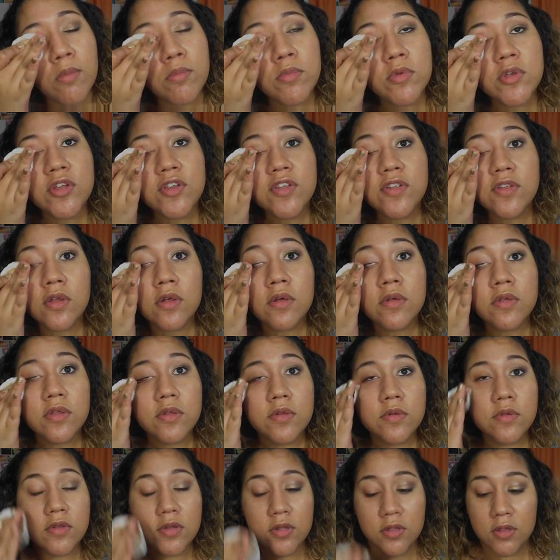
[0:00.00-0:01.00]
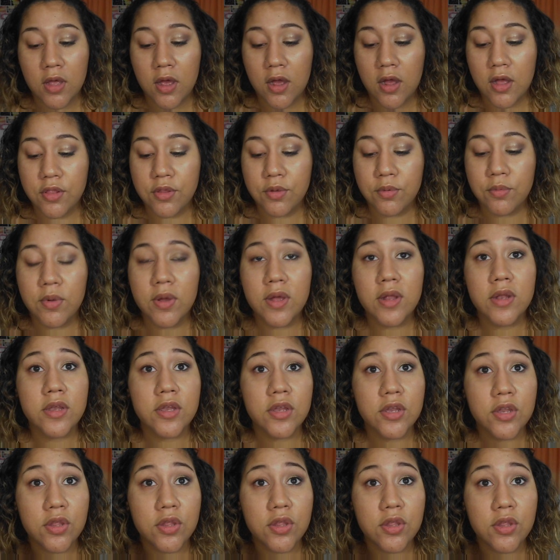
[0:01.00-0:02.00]
I'm just so used to the other
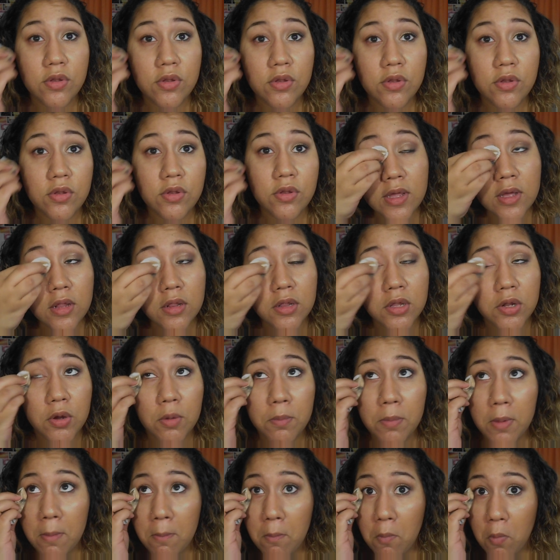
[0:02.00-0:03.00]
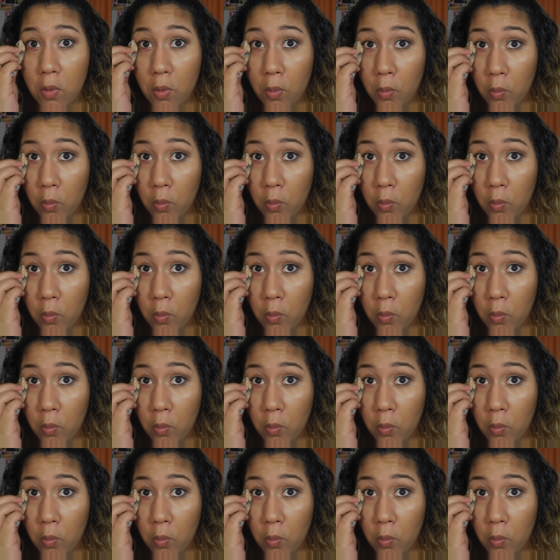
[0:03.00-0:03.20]
one, you needing a little bit